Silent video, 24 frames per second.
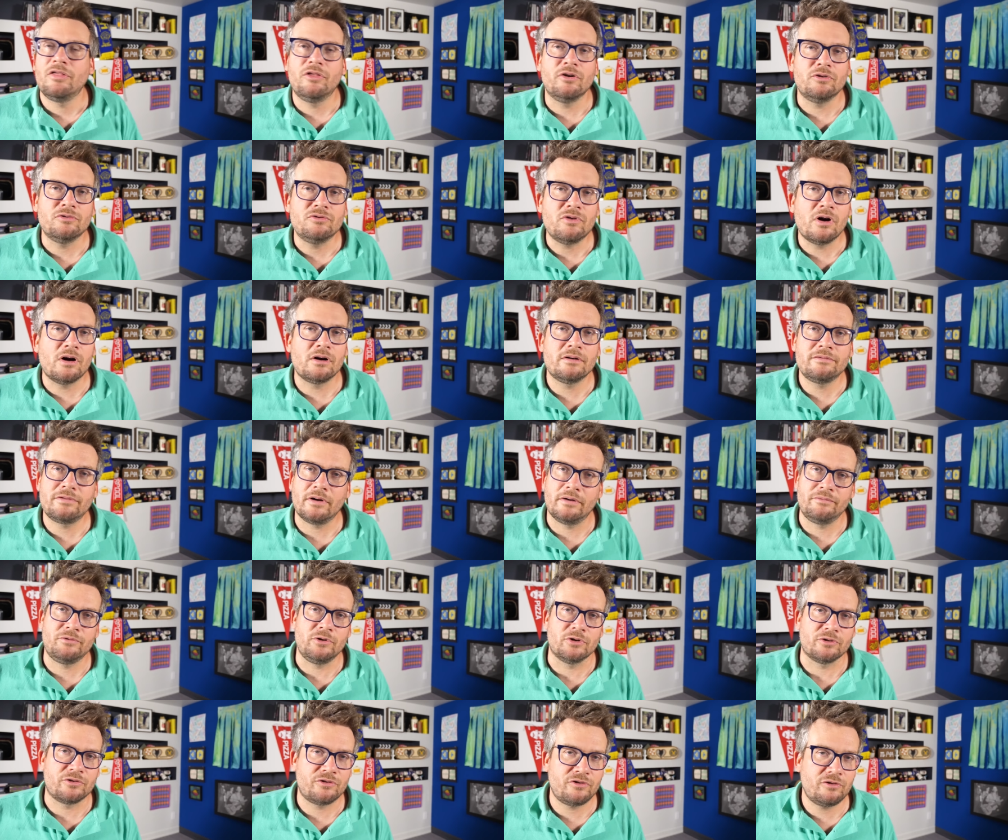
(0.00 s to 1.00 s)
the love
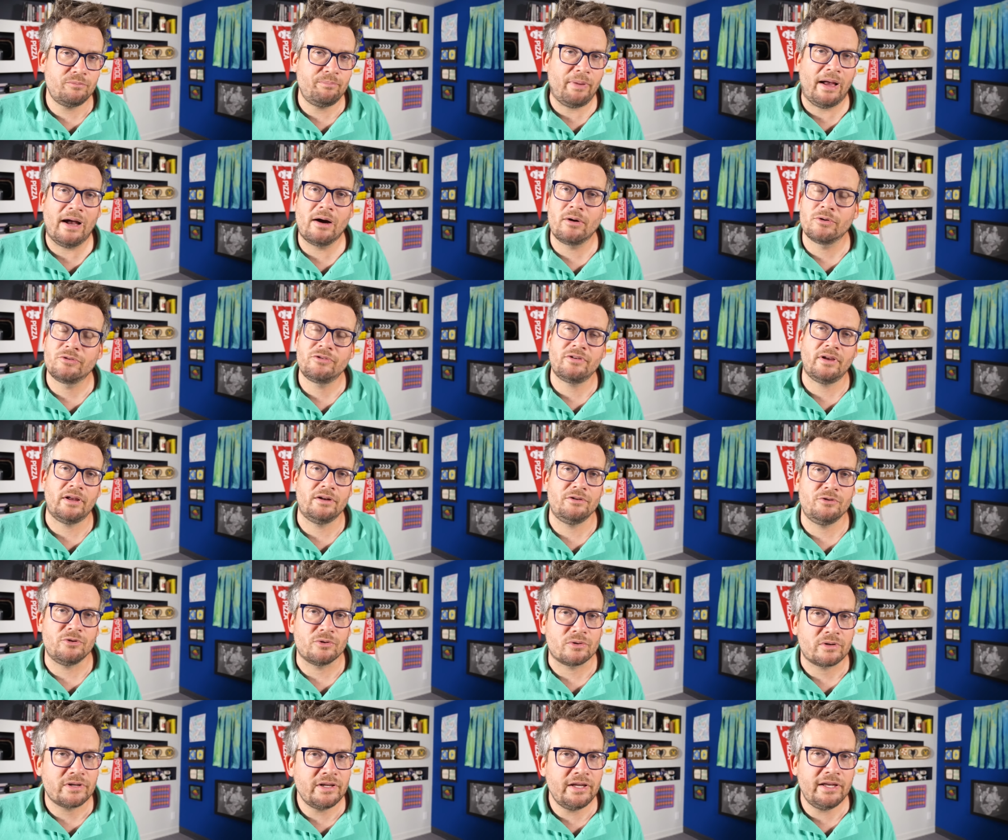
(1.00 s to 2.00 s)
of your spouse and
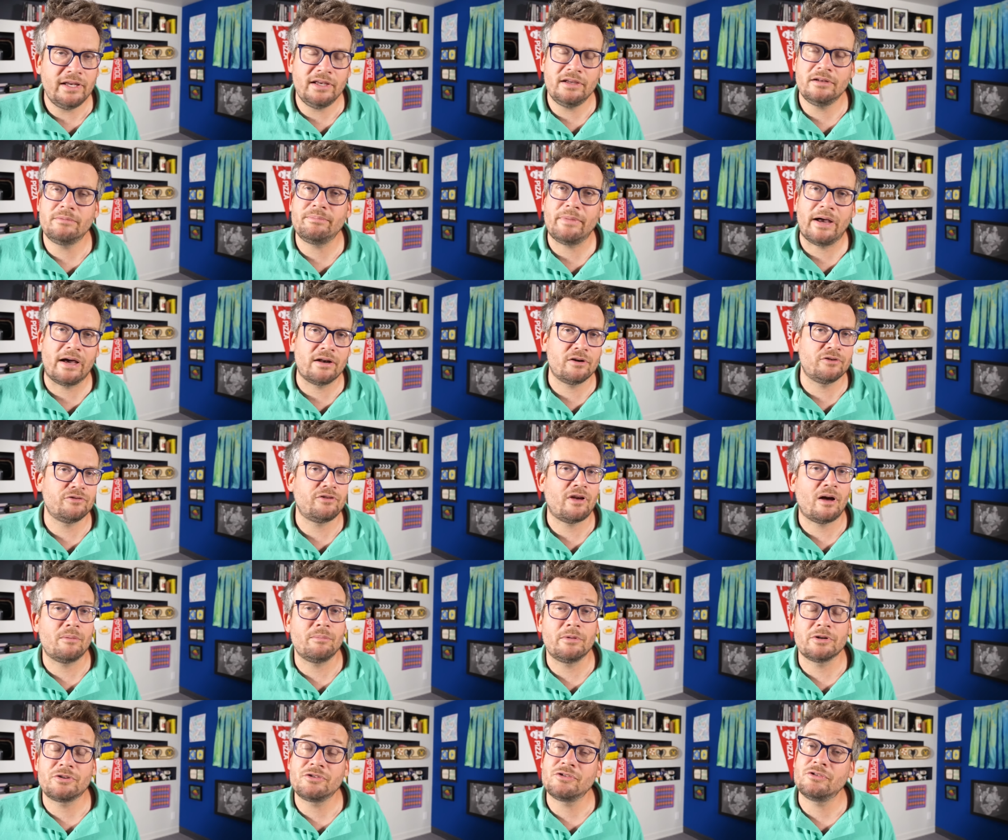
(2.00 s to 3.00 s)
your kid matters,
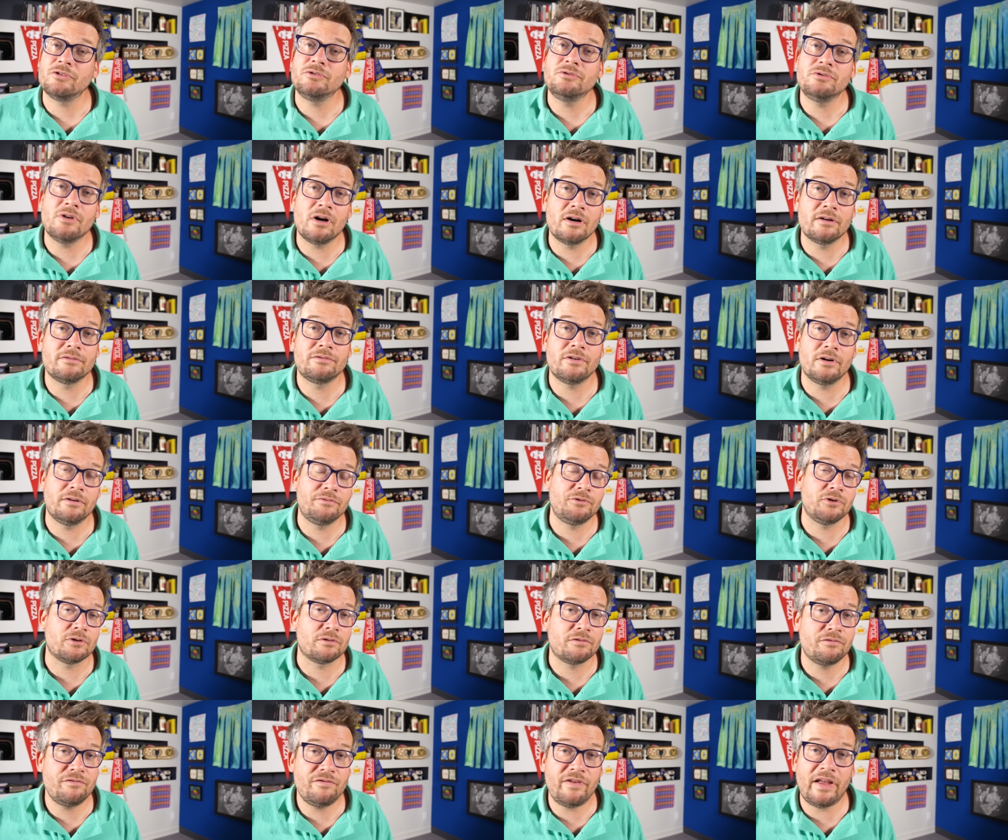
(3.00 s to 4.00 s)
how much the love of
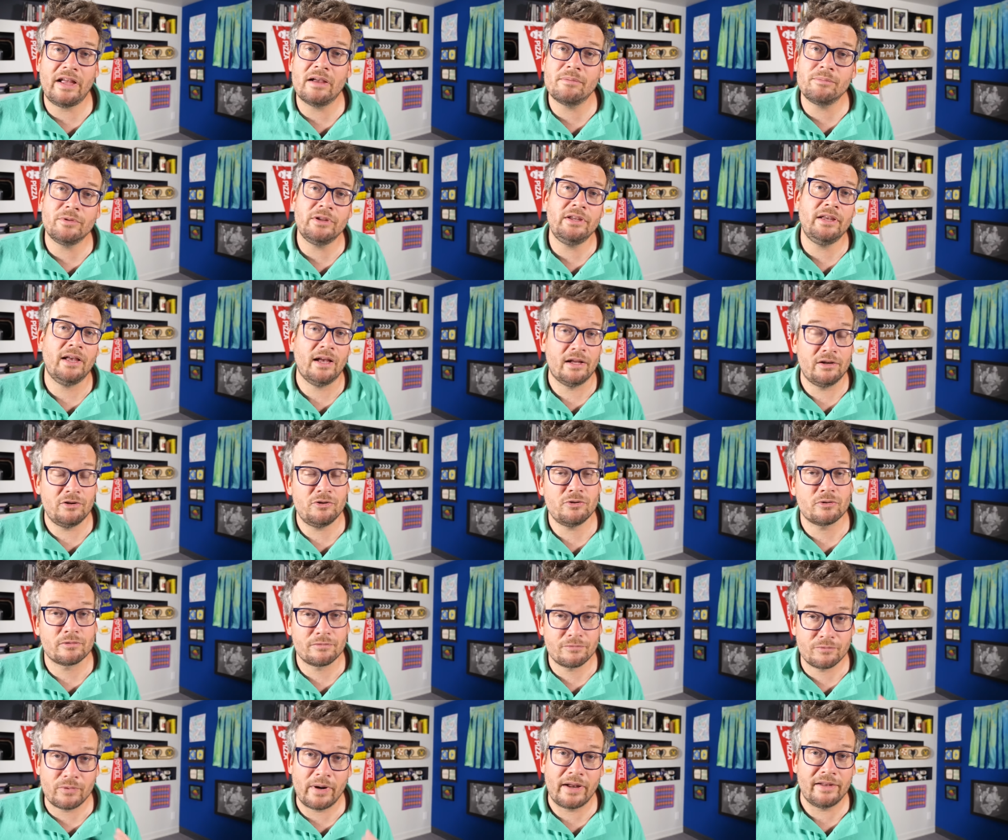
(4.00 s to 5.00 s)
your family and
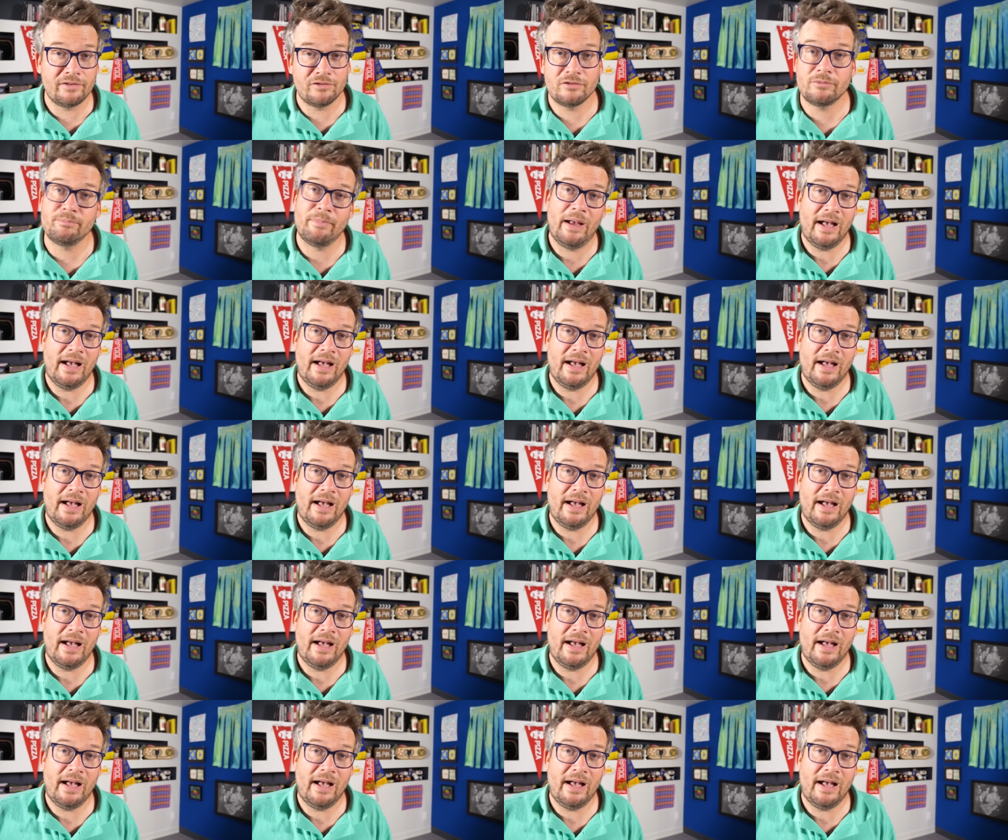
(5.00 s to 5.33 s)
your friends